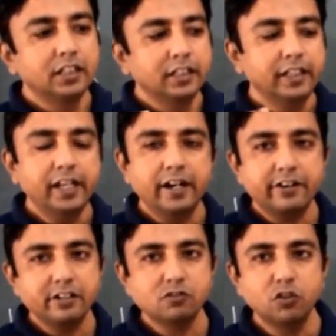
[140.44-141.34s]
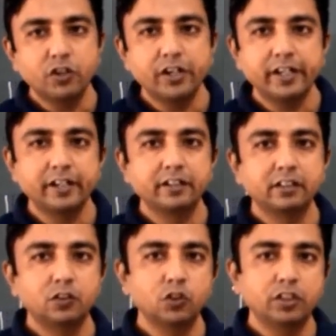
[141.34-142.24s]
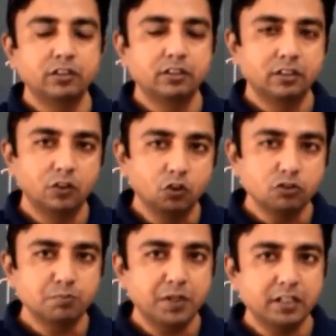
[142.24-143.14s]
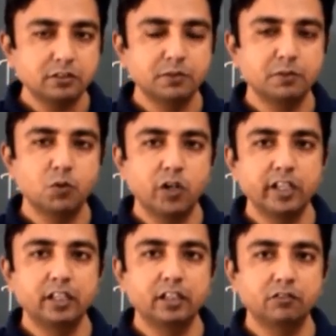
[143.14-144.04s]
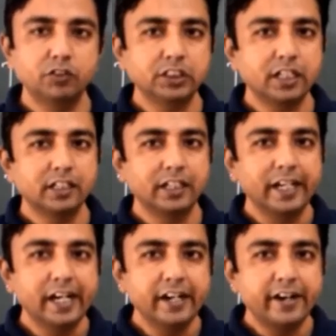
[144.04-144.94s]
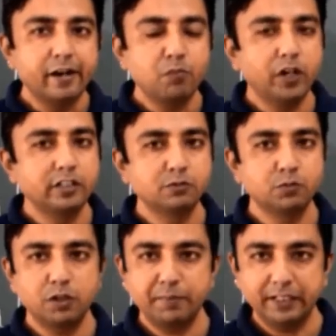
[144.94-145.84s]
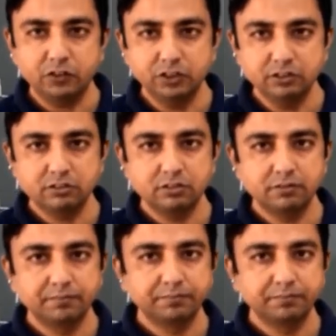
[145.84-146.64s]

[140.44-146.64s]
they are translocated to those parts of the body which are the entry points for pathogens.